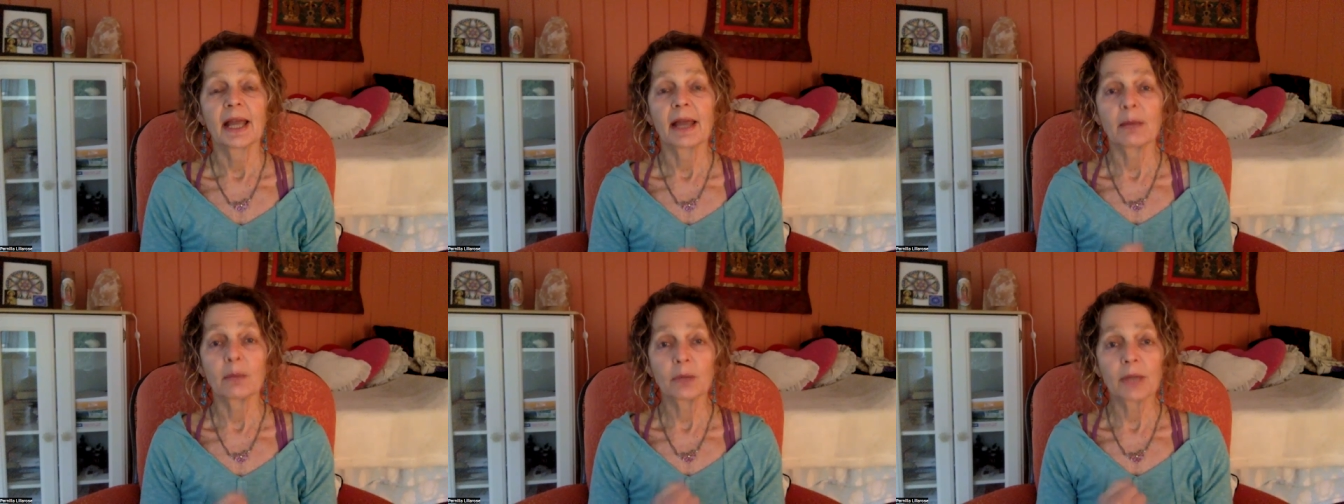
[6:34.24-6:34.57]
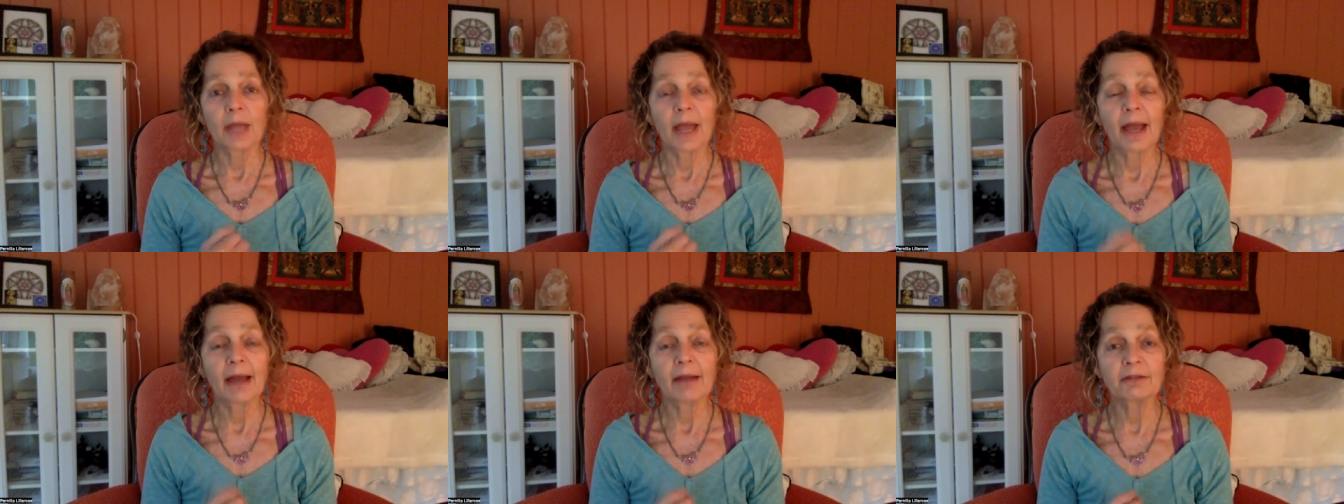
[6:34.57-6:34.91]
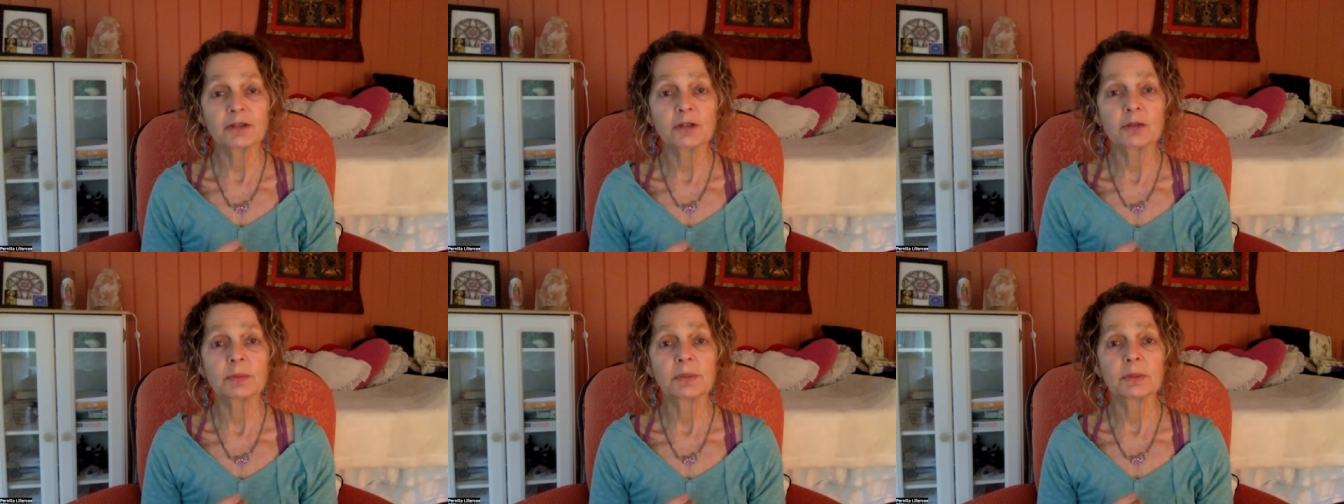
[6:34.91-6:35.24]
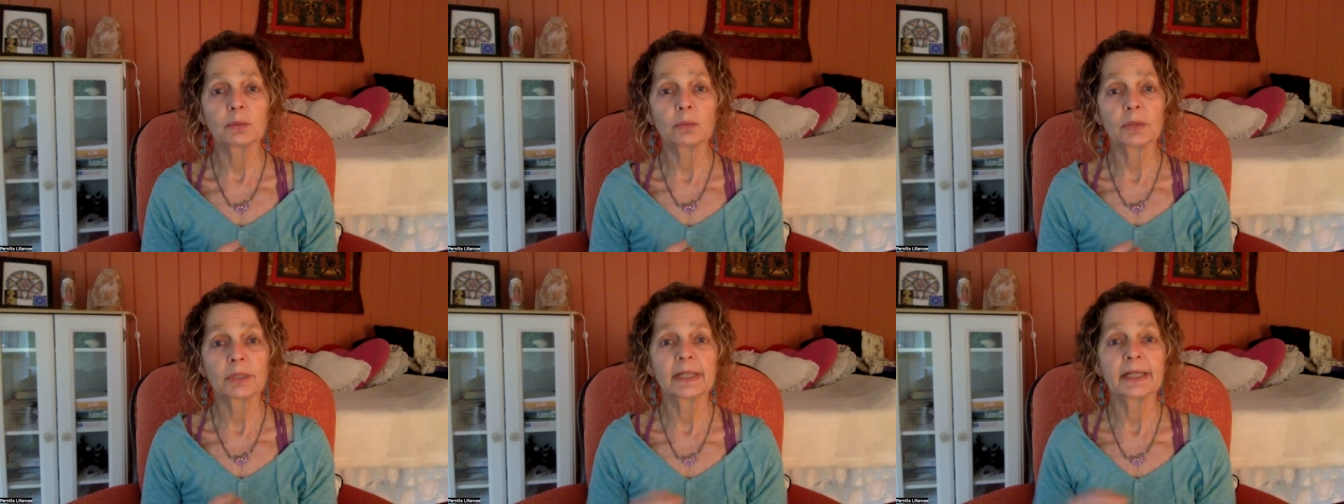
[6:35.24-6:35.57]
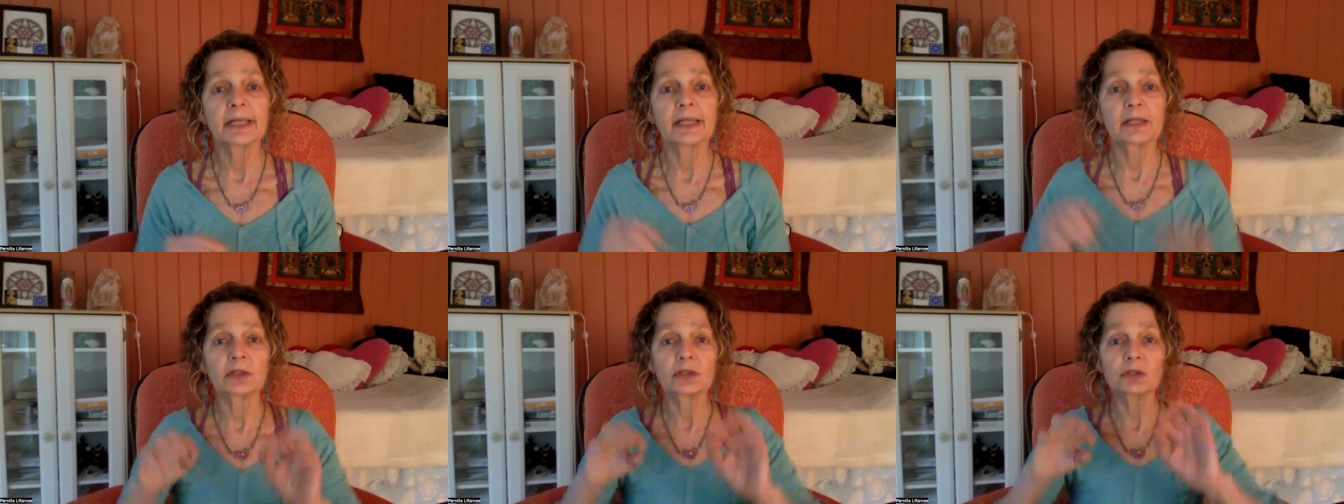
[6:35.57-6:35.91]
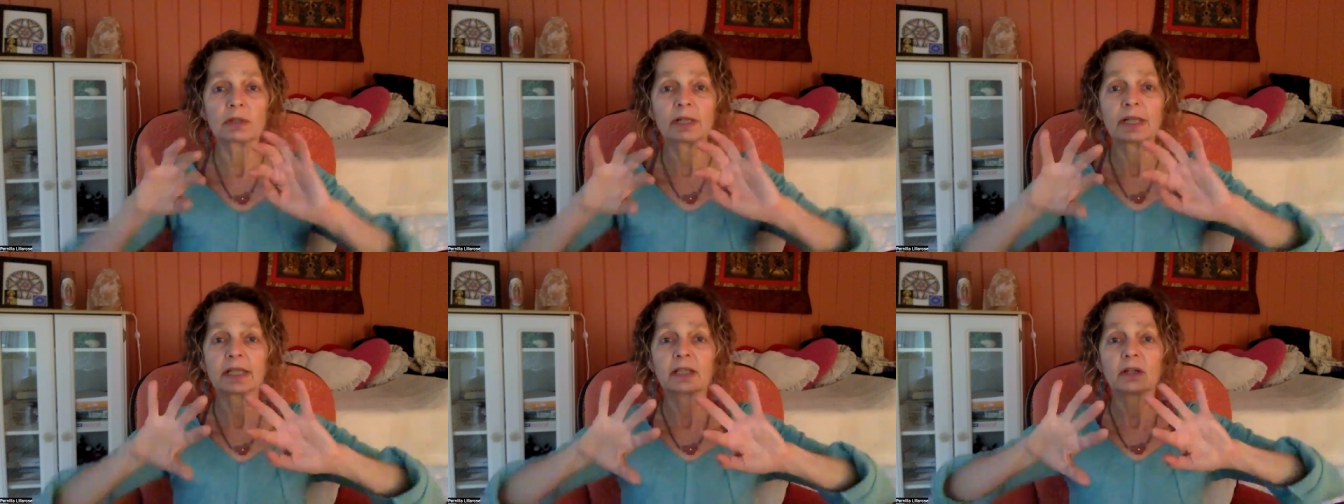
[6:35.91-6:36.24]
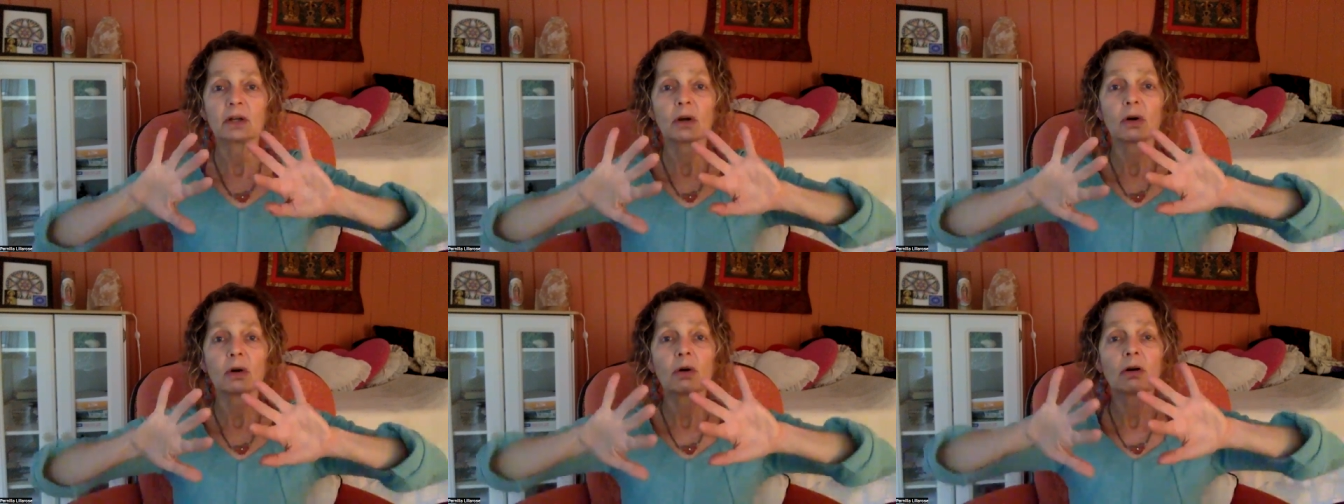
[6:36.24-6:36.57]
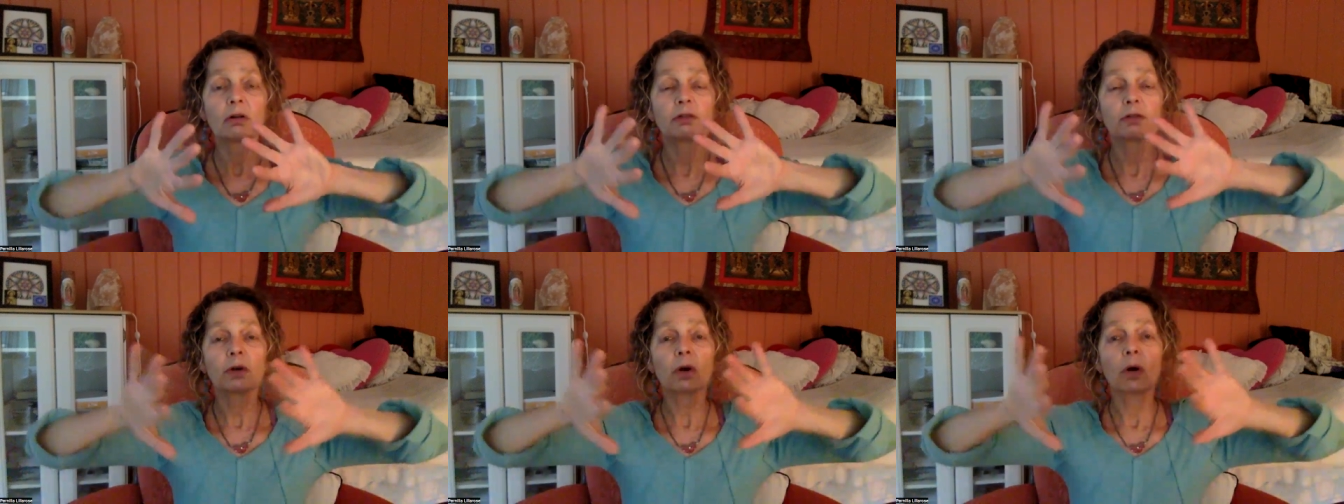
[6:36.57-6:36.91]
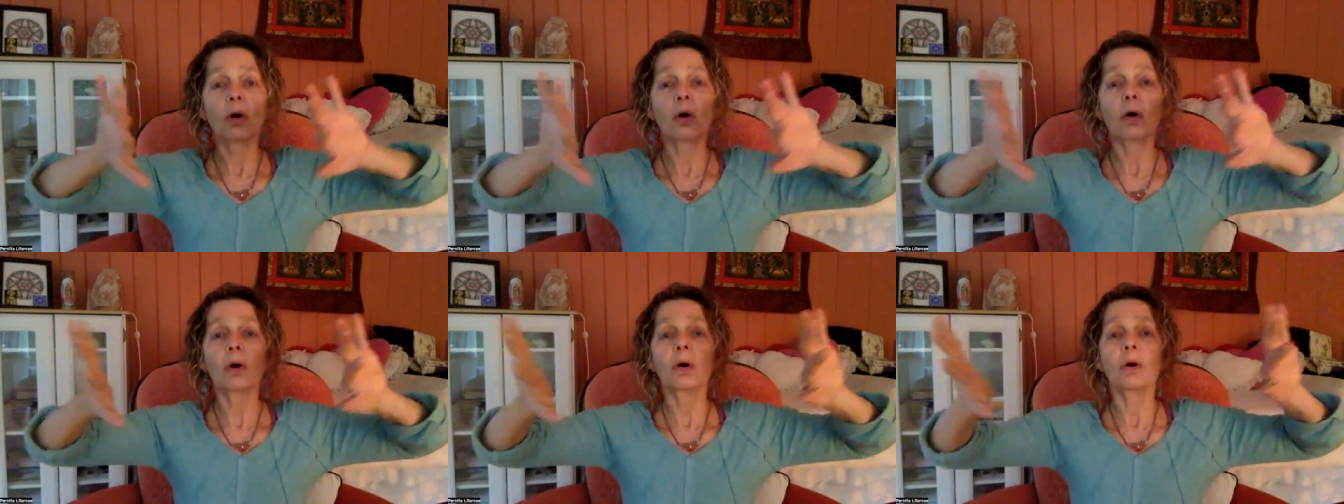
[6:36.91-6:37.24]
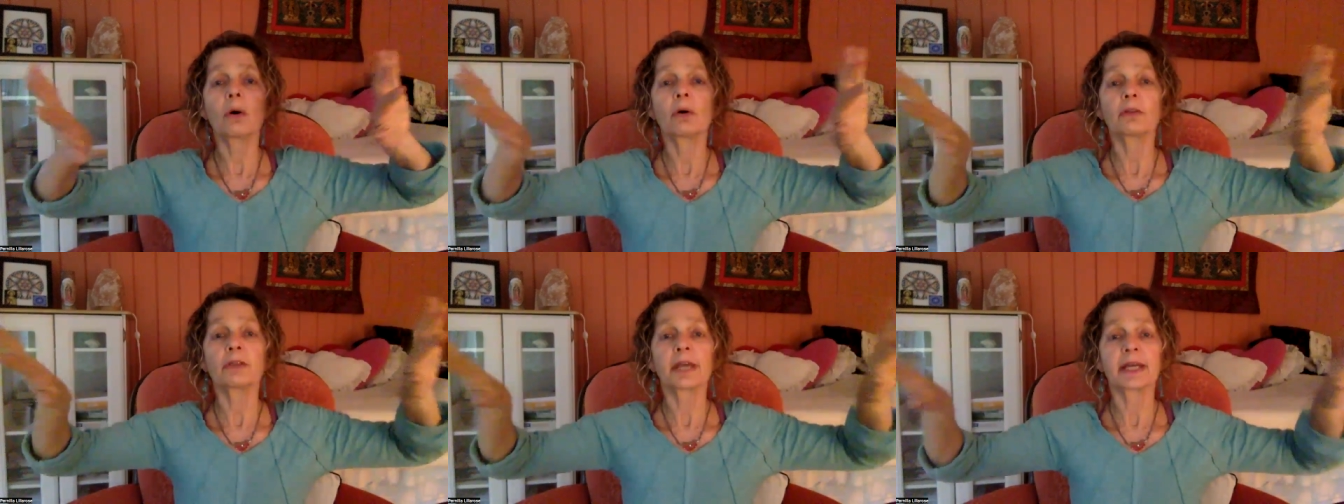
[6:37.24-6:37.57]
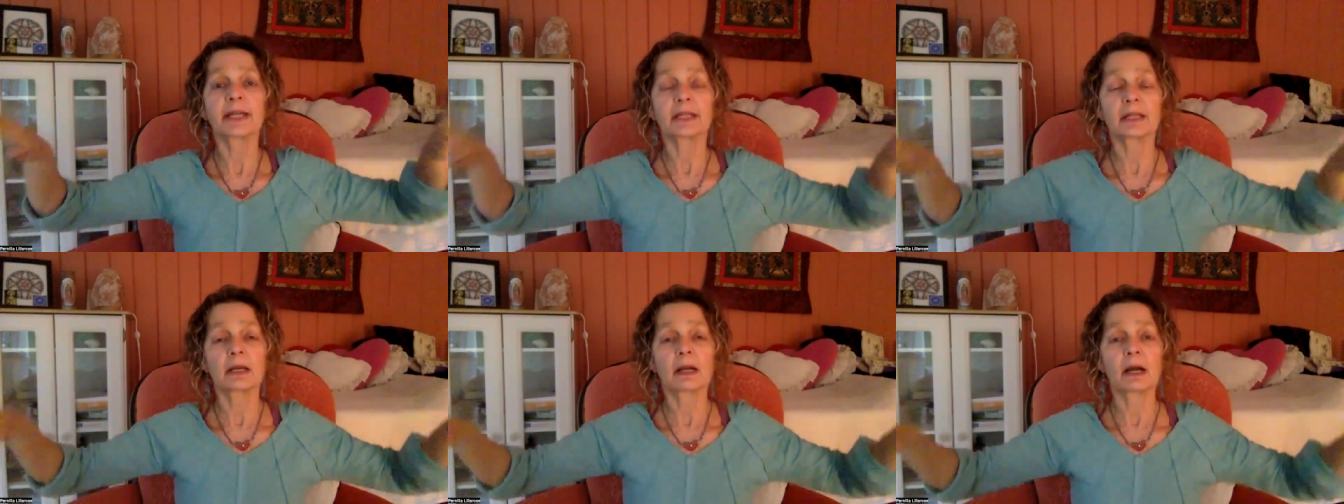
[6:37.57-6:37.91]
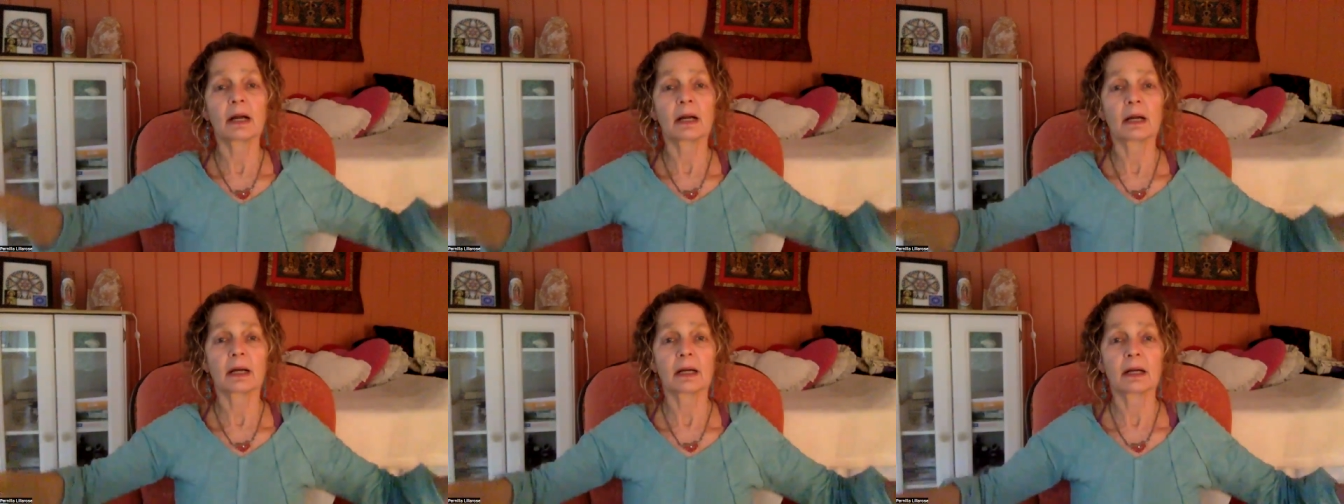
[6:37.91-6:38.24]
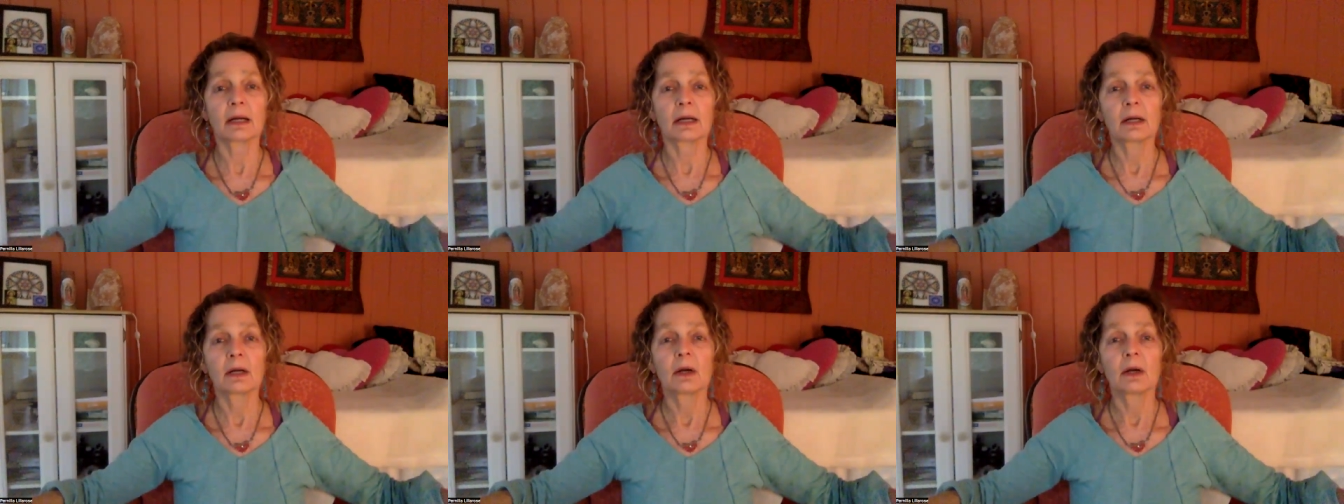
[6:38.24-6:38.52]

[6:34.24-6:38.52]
And we have to be willing to let go of all that gunk,